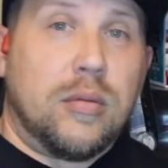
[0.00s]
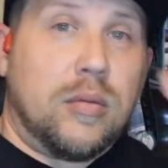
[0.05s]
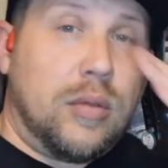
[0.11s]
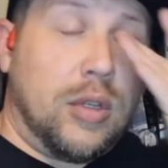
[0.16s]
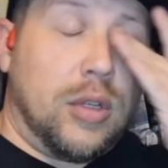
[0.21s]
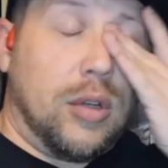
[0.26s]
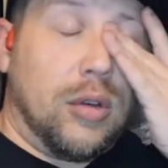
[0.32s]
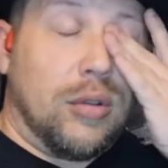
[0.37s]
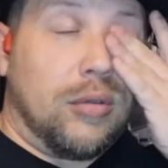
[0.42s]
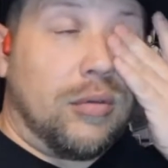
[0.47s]
You
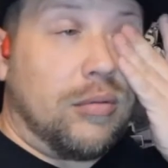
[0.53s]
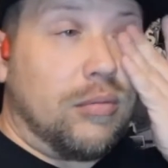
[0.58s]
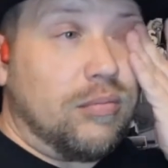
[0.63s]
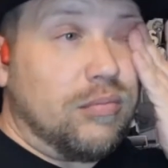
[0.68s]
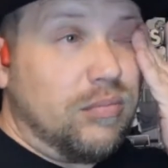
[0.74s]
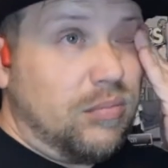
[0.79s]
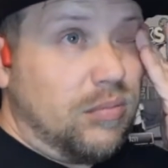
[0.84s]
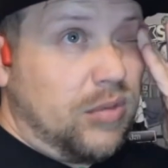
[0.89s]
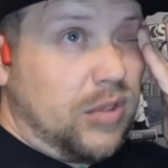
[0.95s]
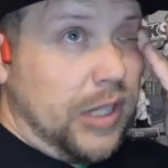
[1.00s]
know,
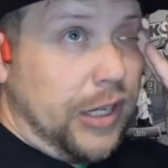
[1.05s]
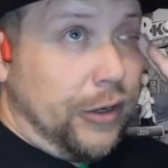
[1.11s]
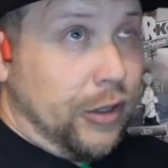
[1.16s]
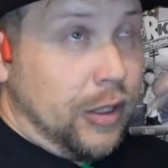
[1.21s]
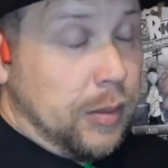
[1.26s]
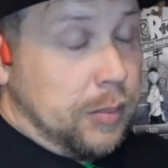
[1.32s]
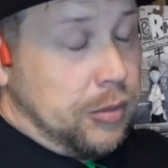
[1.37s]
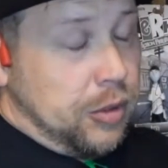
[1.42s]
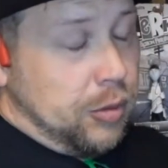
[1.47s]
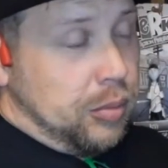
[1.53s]
tearing
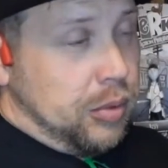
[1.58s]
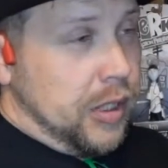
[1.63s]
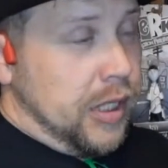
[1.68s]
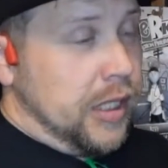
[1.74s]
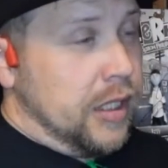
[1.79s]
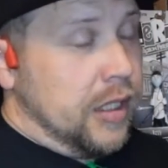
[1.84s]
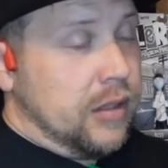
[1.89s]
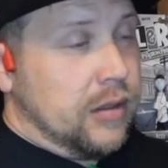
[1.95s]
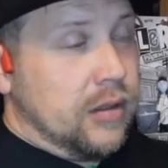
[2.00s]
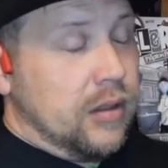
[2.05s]
up their
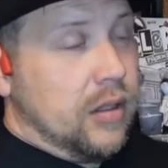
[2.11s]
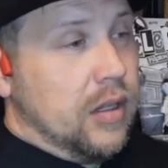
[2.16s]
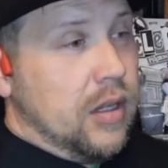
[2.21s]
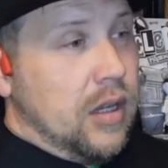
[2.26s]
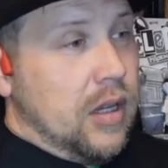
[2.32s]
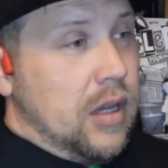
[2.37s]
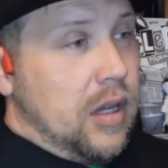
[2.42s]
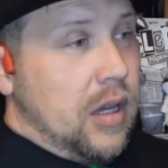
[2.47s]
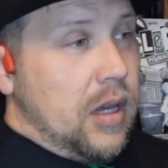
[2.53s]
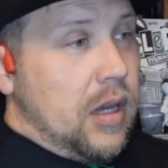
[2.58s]
planet,
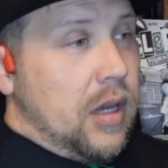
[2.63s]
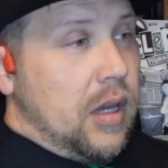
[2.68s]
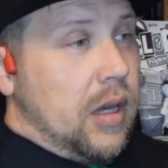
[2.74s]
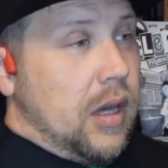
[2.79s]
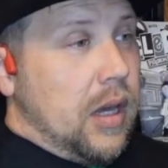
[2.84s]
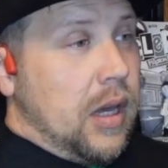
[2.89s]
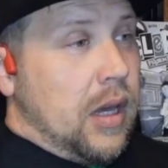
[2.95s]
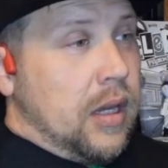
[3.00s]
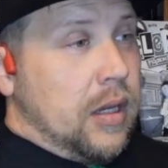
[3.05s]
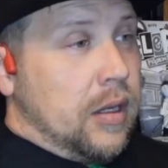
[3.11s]

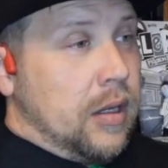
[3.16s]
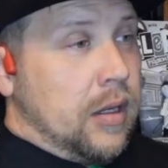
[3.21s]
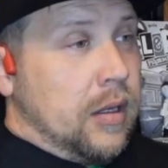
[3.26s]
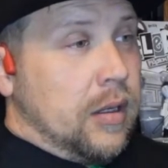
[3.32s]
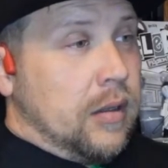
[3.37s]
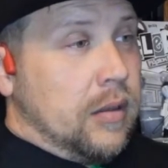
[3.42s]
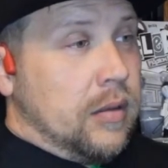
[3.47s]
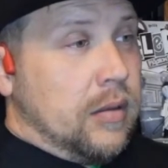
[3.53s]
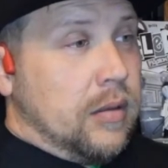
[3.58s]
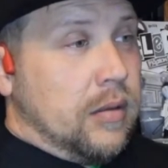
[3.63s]
and
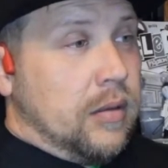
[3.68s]
uh,